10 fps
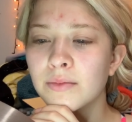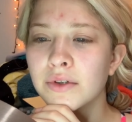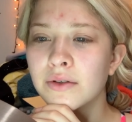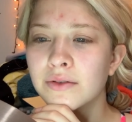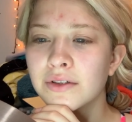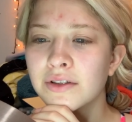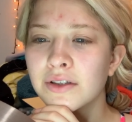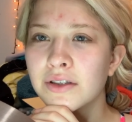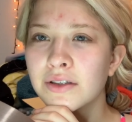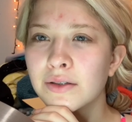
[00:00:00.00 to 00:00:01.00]
The only
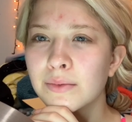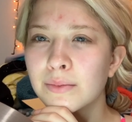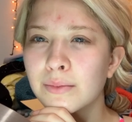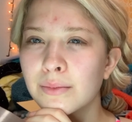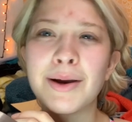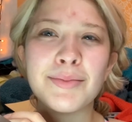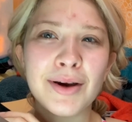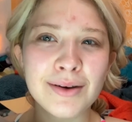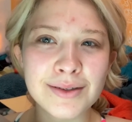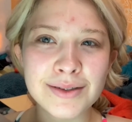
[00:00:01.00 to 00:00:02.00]
thing I'm
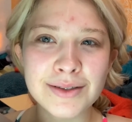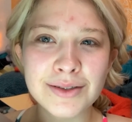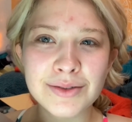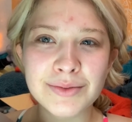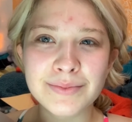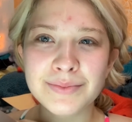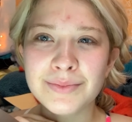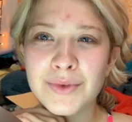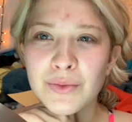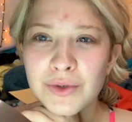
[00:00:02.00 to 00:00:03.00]
not gonna do,
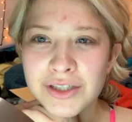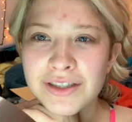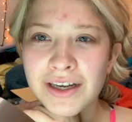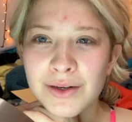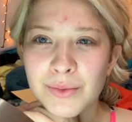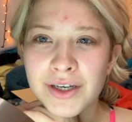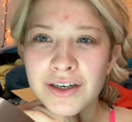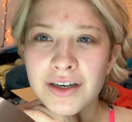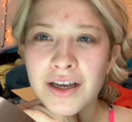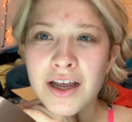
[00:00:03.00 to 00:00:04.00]
which is kind of
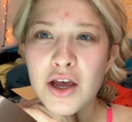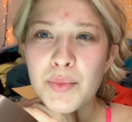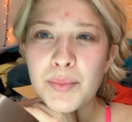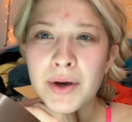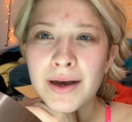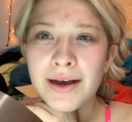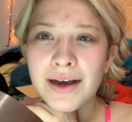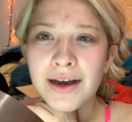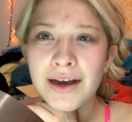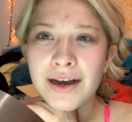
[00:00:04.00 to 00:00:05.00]
weird, but
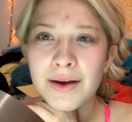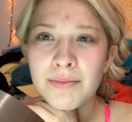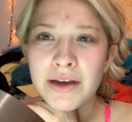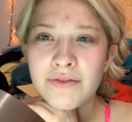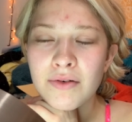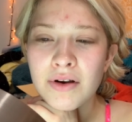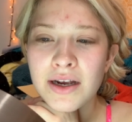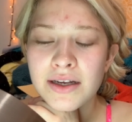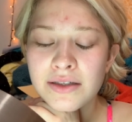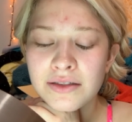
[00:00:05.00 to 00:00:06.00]
my
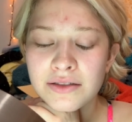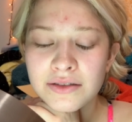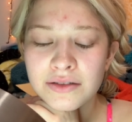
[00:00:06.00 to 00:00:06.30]
forehead,